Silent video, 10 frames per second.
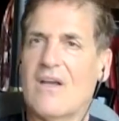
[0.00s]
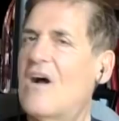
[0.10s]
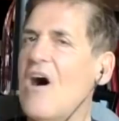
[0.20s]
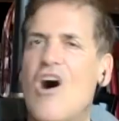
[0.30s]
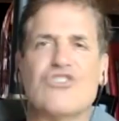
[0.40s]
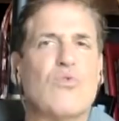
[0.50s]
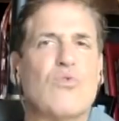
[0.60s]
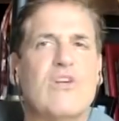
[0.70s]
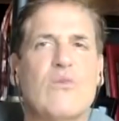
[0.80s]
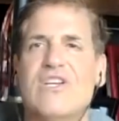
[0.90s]
All
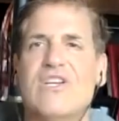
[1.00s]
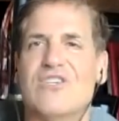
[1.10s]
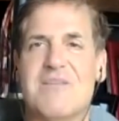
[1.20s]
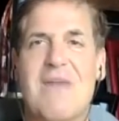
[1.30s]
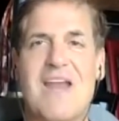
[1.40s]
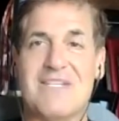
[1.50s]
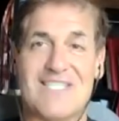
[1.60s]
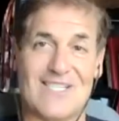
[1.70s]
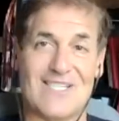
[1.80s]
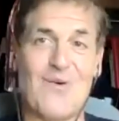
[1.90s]
21 years. He might have been
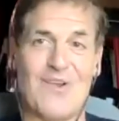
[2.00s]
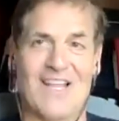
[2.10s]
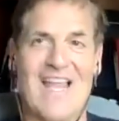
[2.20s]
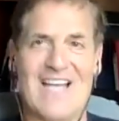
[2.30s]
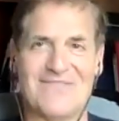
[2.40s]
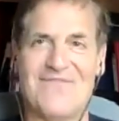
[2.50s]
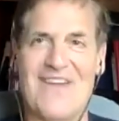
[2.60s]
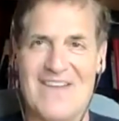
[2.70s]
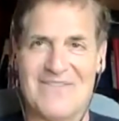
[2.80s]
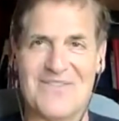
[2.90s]
slower the last
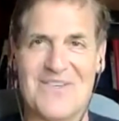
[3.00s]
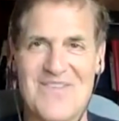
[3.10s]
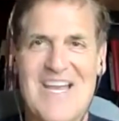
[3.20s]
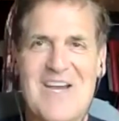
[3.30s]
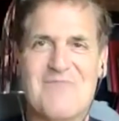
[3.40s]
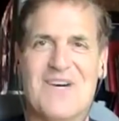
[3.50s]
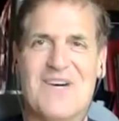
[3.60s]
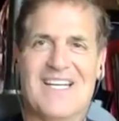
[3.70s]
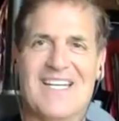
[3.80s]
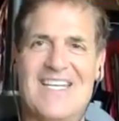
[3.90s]
5 of them,
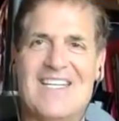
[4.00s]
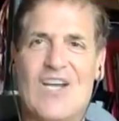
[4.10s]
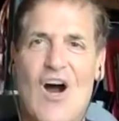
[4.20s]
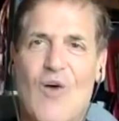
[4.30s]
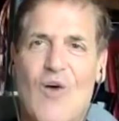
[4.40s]
but he always